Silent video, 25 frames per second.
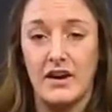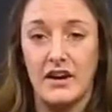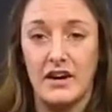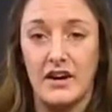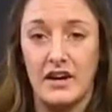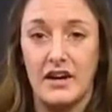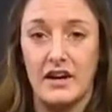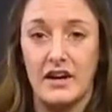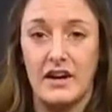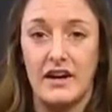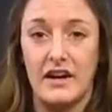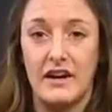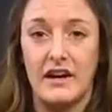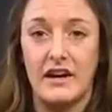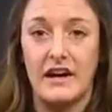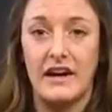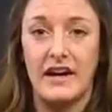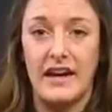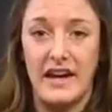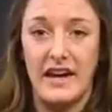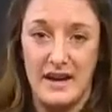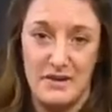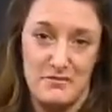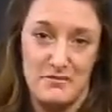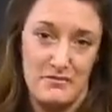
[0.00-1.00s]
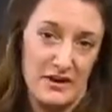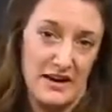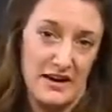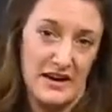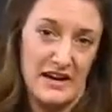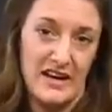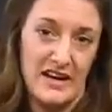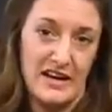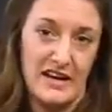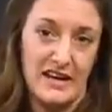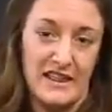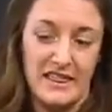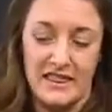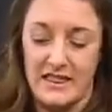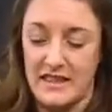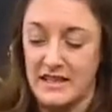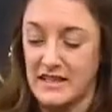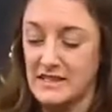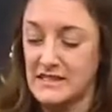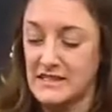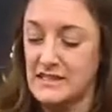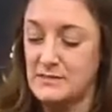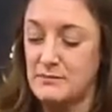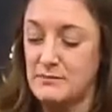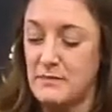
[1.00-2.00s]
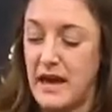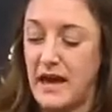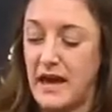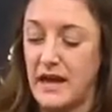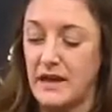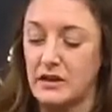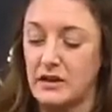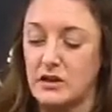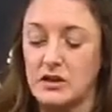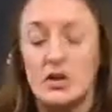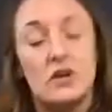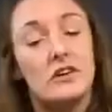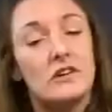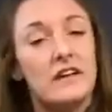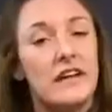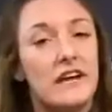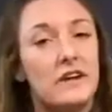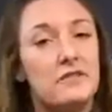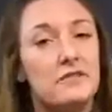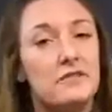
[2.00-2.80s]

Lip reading: gun cane brake. This may look like a